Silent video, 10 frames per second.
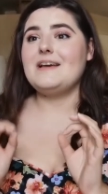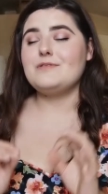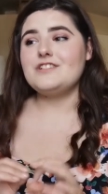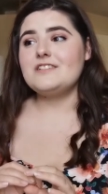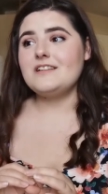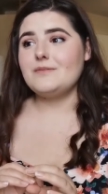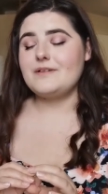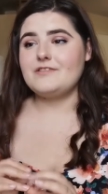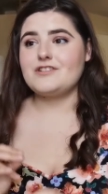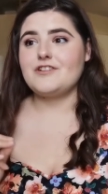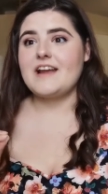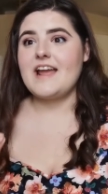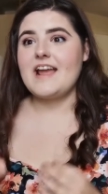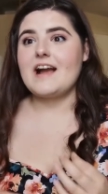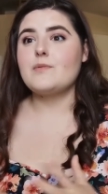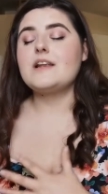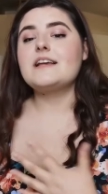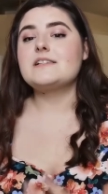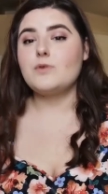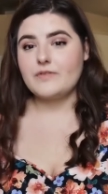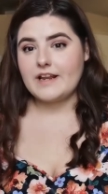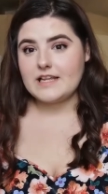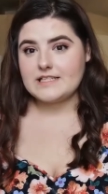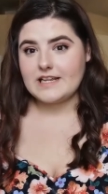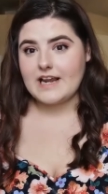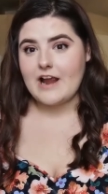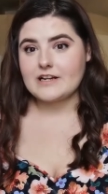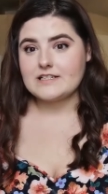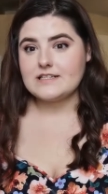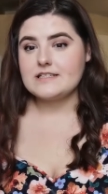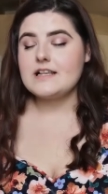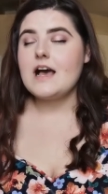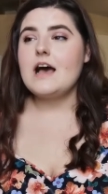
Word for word: It was just a little bit frustrating. I would like some more realistic characters